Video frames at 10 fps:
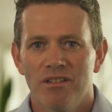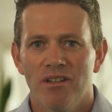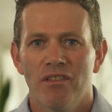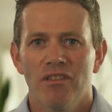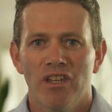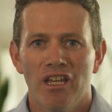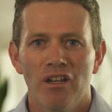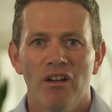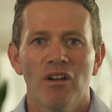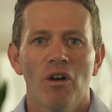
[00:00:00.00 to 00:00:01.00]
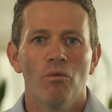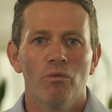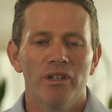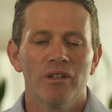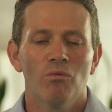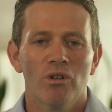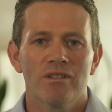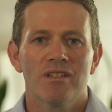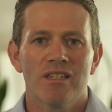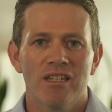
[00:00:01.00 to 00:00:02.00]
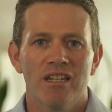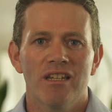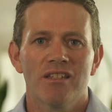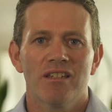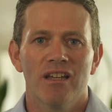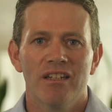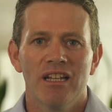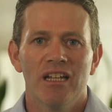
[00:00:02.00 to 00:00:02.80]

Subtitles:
the thing we want to see is that